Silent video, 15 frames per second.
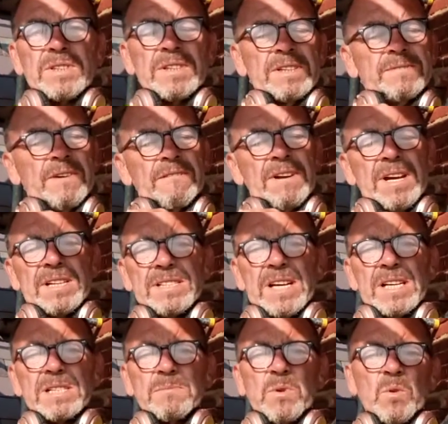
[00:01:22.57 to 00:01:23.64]
It's very
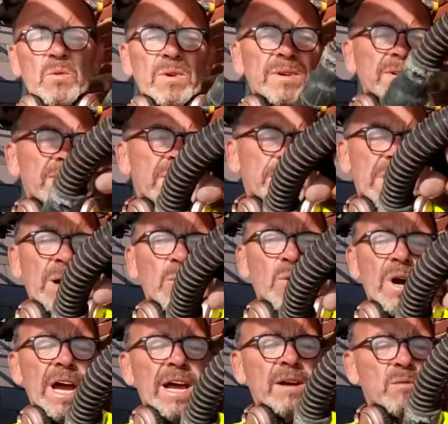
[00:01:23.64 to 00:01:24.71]
accessible no matter
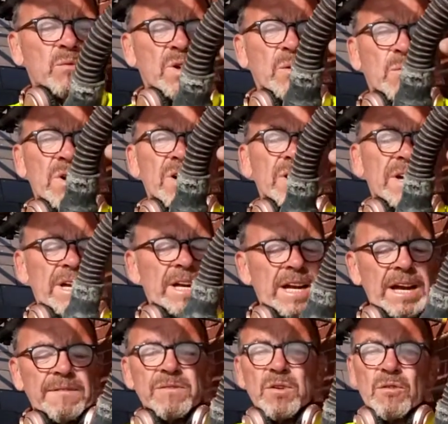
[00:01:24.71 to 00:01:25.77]
what angle you're working,
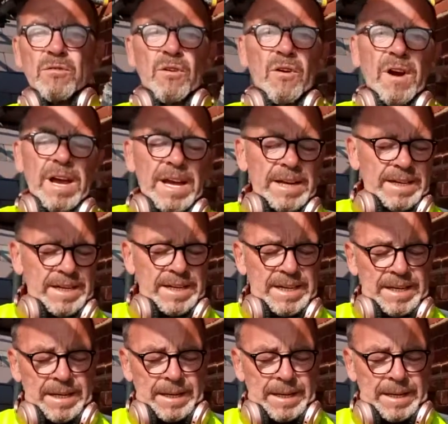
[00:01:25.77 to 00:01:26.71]
left or right-handed.